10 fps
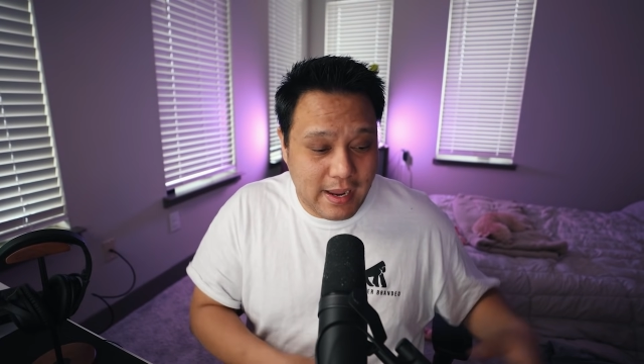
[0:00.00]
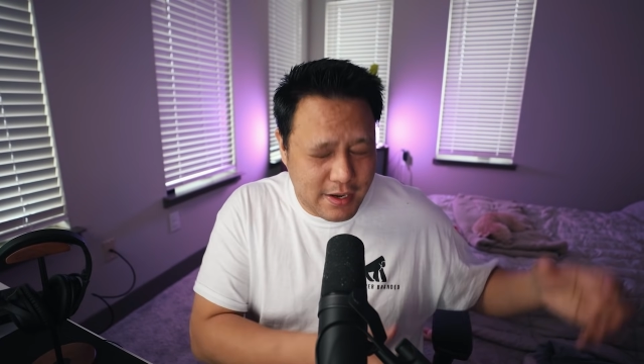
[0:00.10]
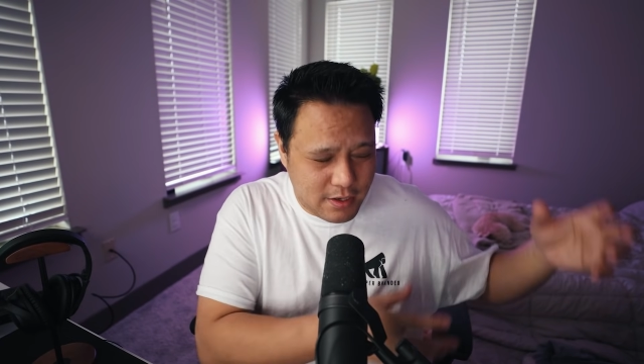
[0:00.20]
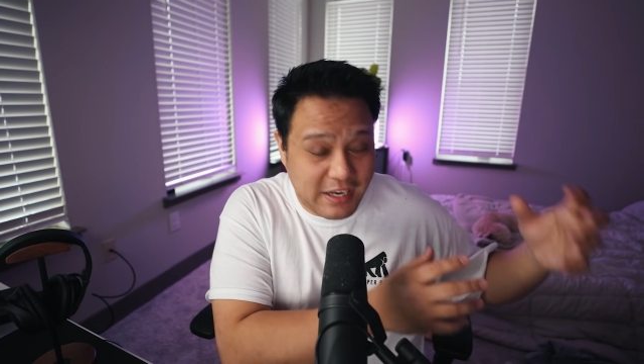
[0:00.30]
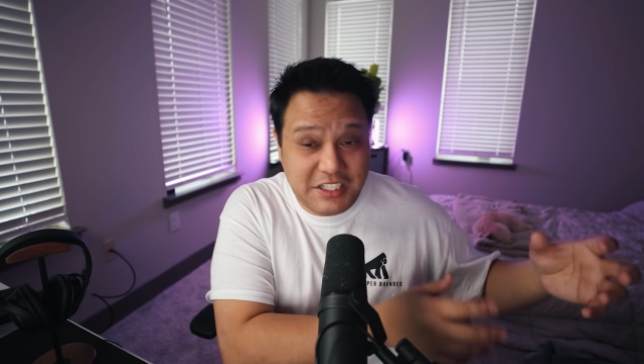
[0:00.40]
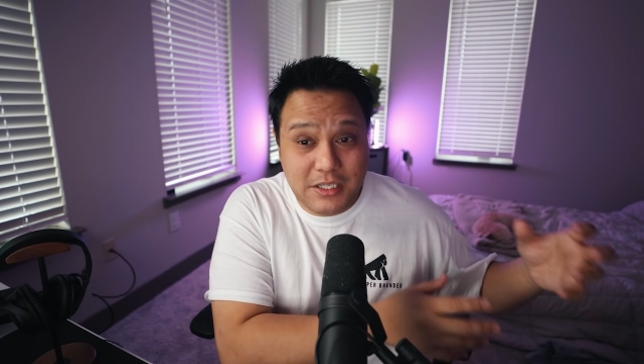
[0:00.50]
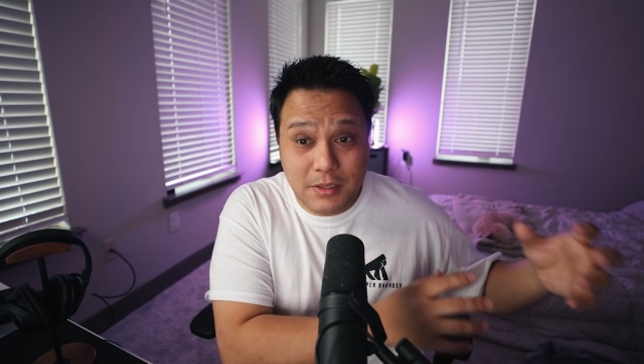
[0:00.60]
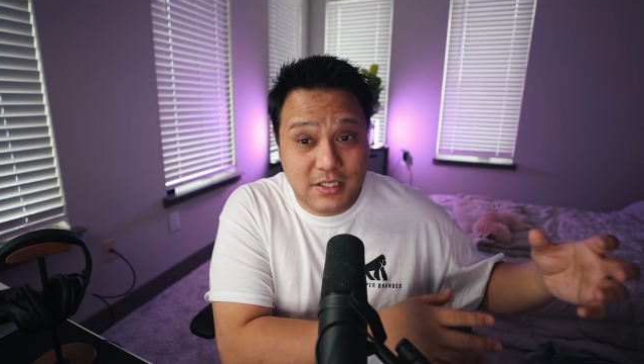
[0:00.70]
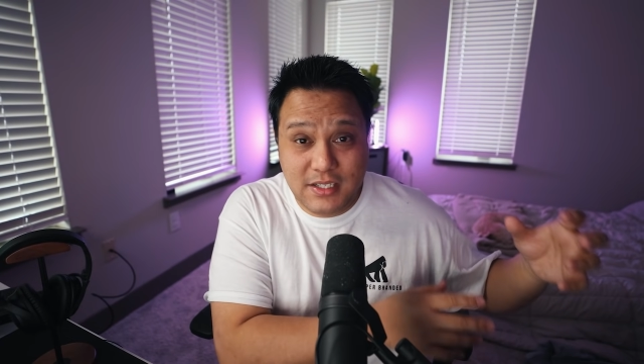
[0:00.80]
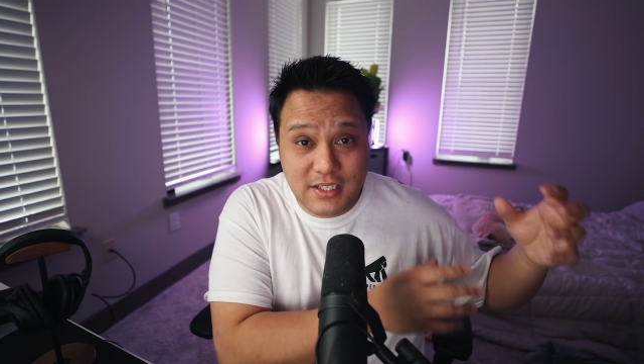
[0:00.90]
in H T
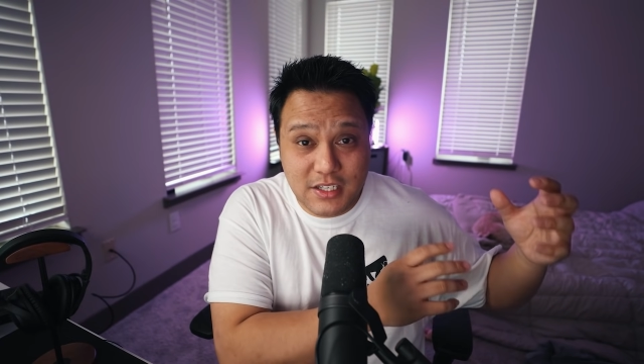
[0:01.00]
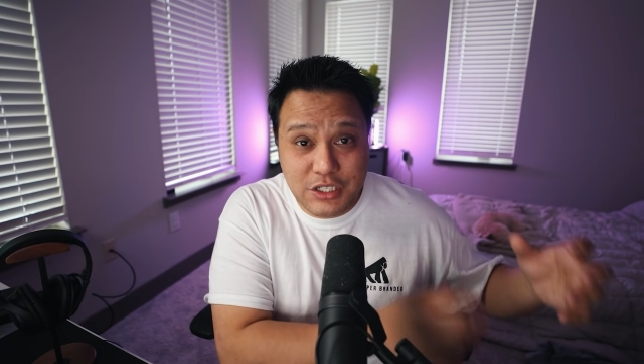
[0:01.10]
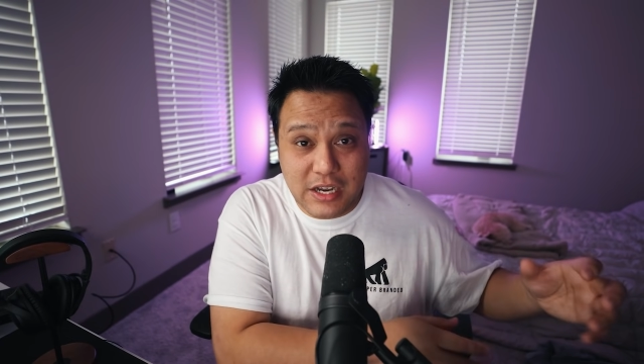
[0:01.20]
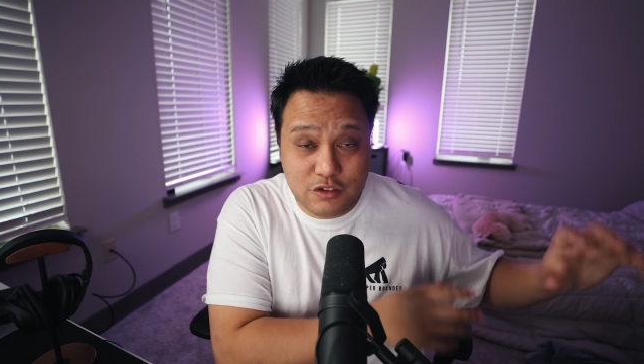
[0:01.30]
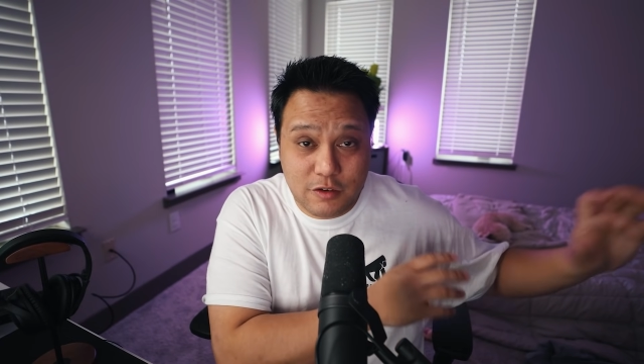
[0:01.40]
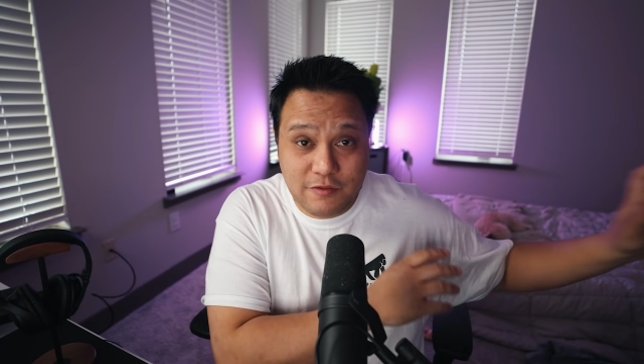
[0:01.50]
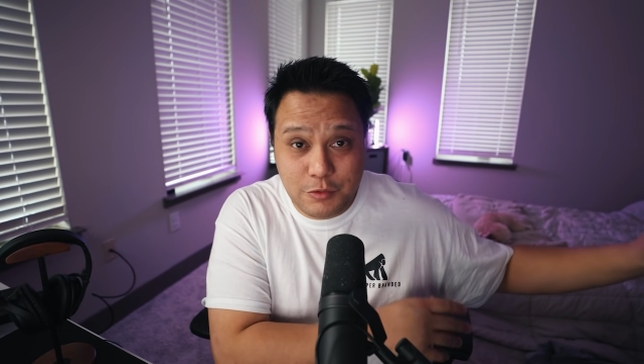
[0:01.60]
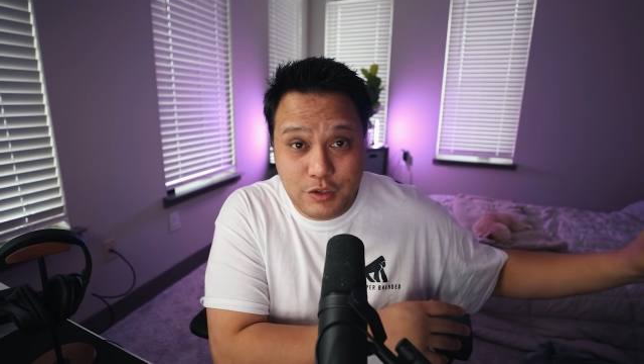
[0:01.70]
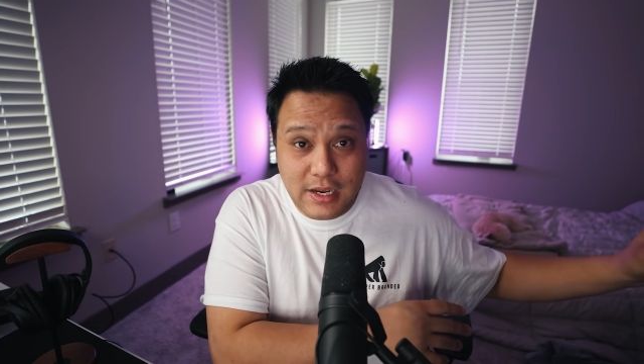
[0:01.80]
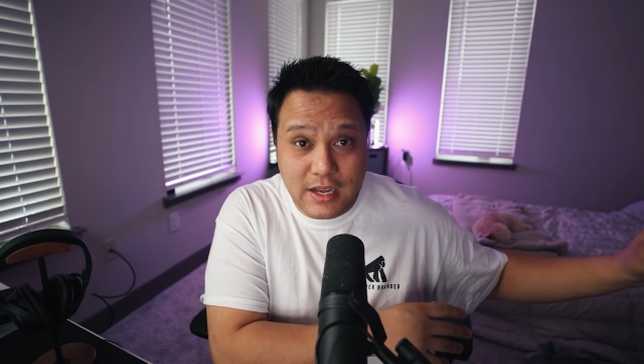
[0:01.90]
M L, C S S, and JavaScript
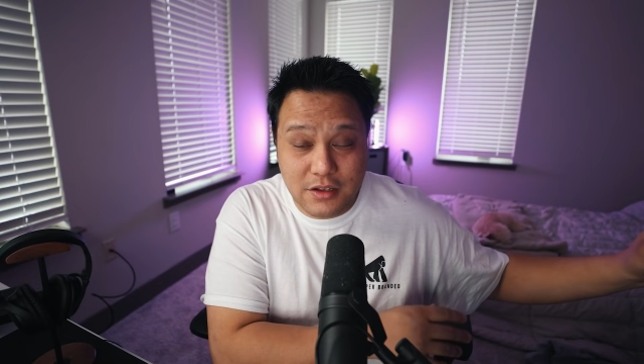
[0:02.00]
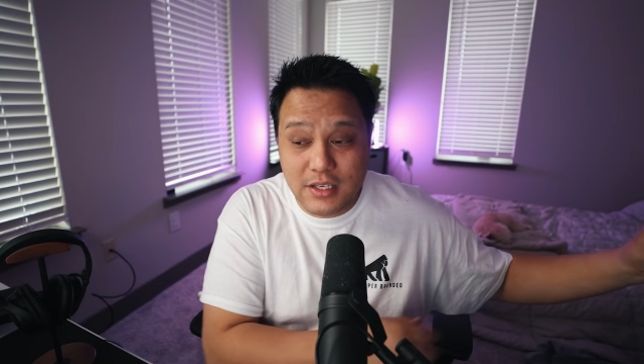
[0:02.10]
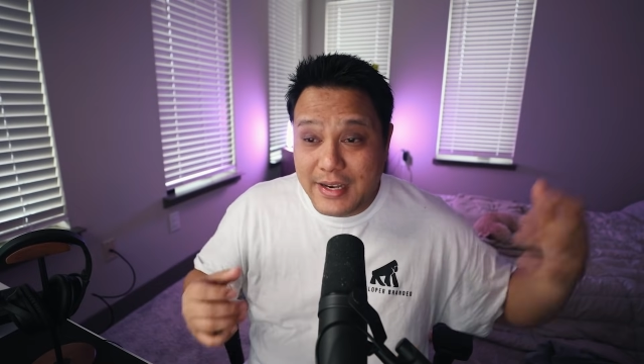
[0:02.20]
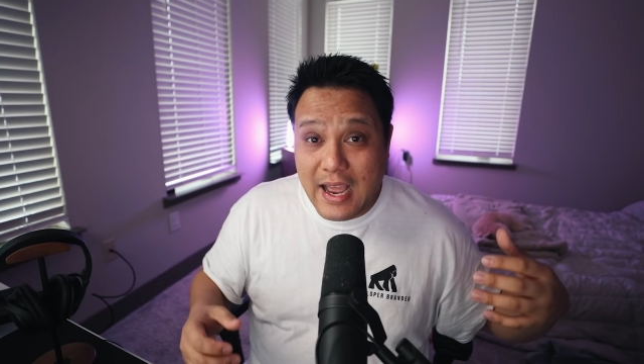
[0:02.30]
from Treehouse.